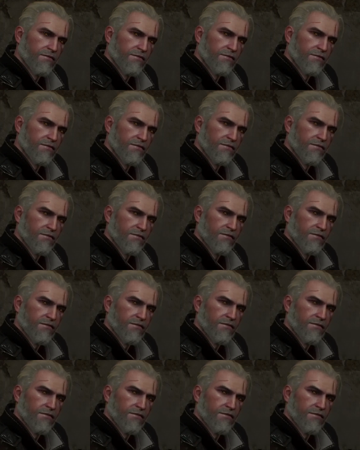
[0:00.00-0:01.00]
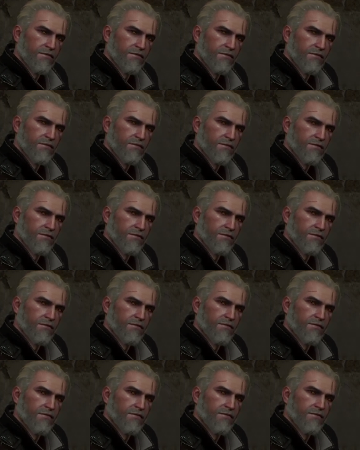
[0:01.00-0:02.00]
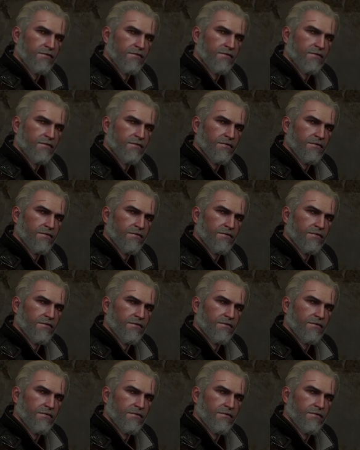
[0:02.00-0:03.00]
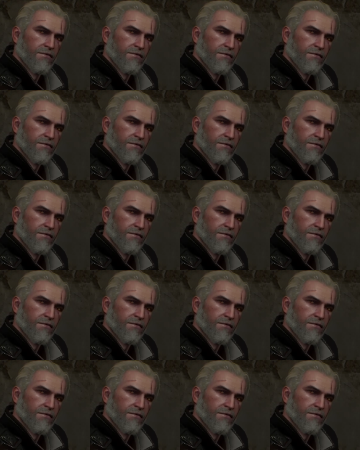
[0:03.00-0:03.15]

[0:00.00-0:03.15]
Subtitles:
(no one is talking)